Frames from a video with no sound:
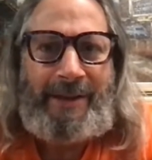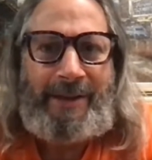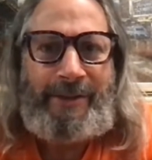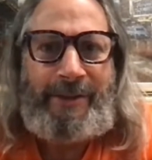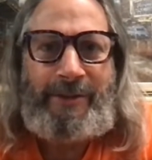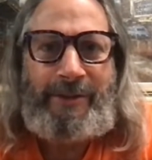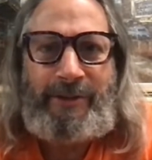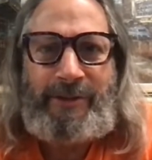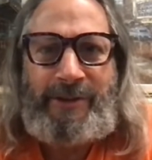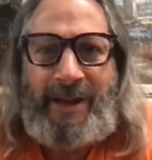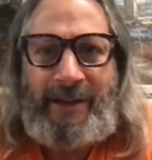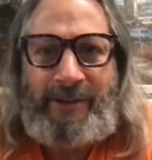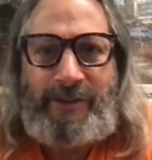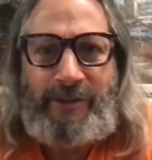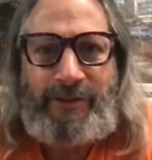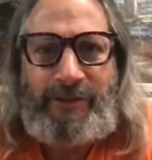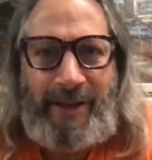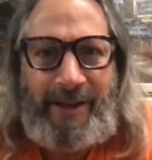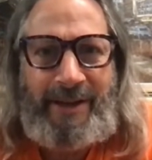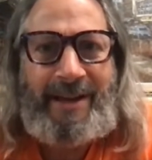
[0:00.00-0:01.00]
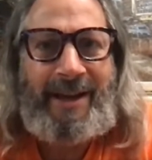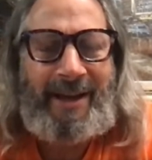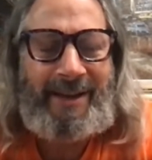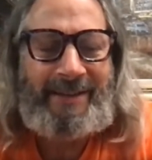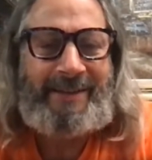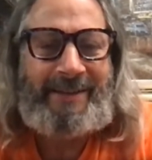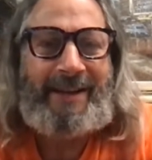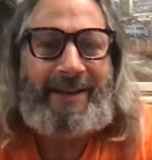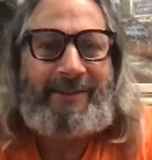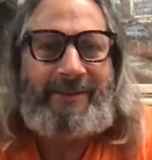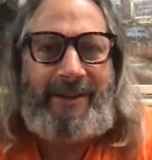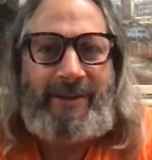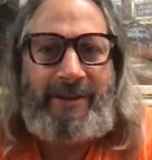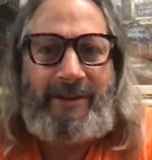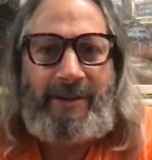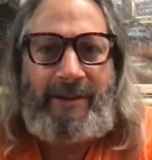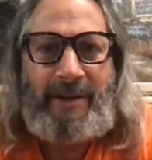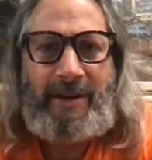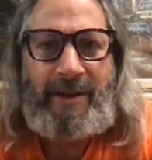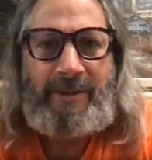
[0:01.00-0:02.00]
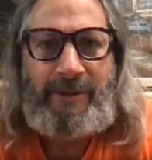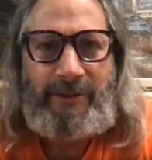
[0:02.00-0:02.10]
Now, this is not just any contact center.